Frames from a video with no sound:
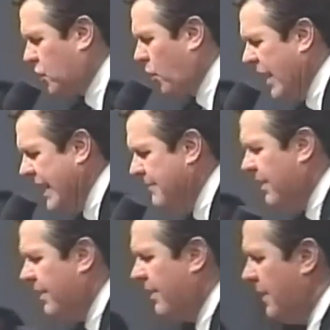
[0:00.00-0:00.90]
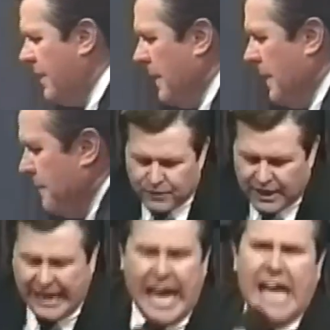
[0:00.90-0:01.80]
screamed,
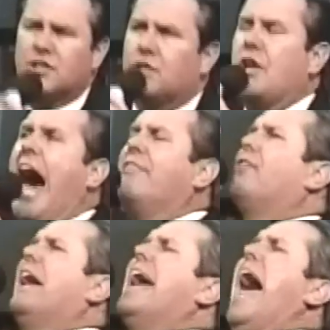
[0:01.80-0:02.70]
is not the